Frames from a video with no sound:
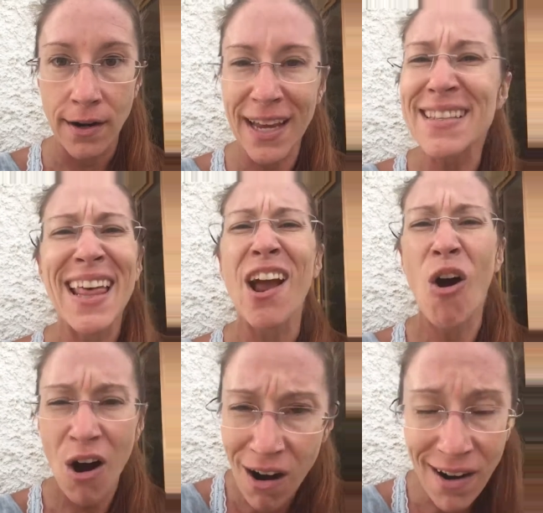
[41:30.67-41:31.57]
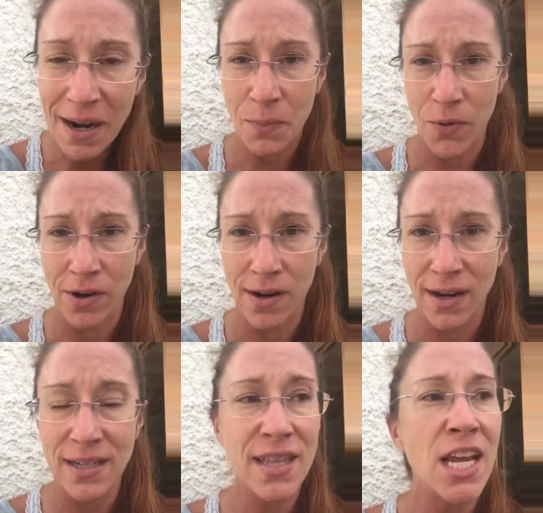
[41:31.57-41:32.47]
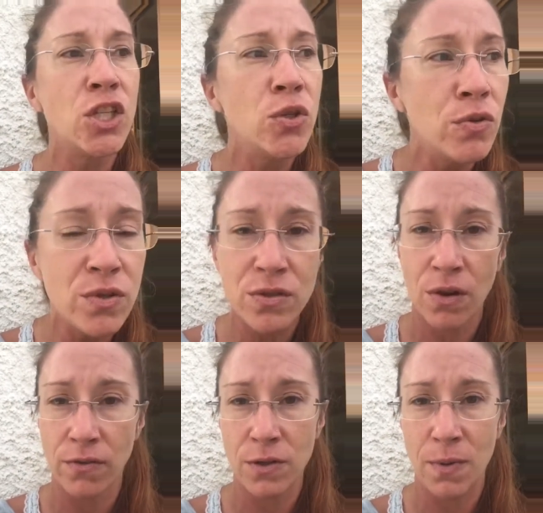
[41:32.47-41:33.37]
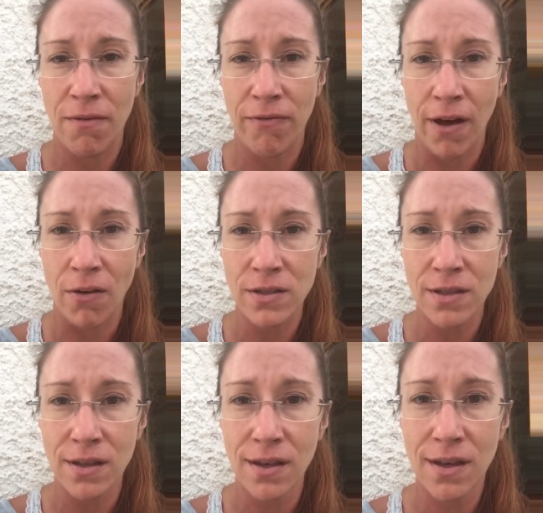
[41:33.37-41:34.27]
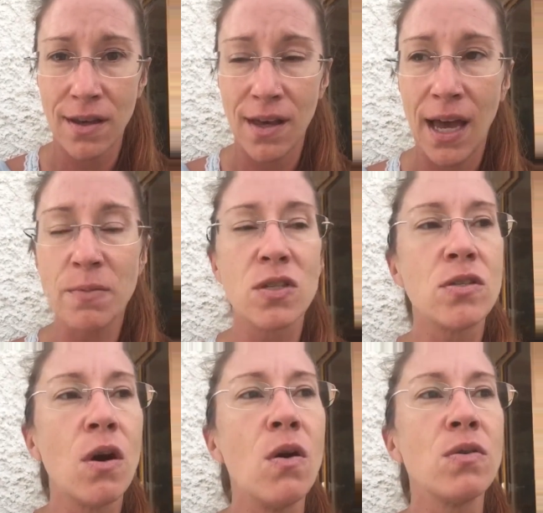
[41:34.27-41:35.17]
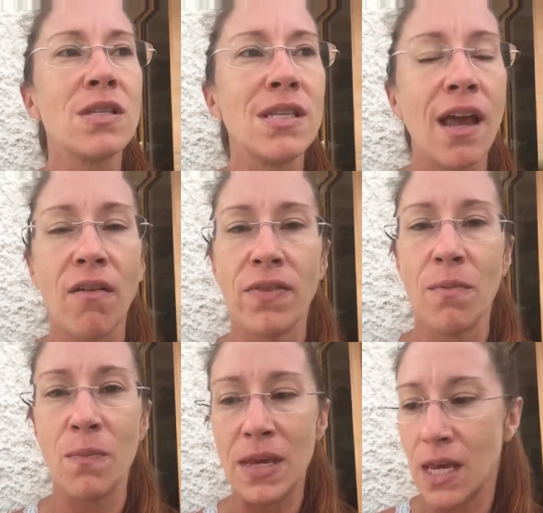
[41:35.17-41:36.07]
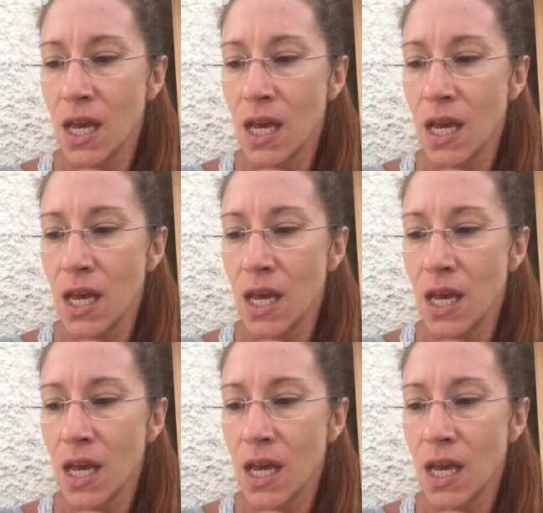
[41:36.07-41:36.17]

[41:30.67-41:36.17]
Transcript: Yes, they are important. Yes, they do deserve to be felt. I'm so sick of them being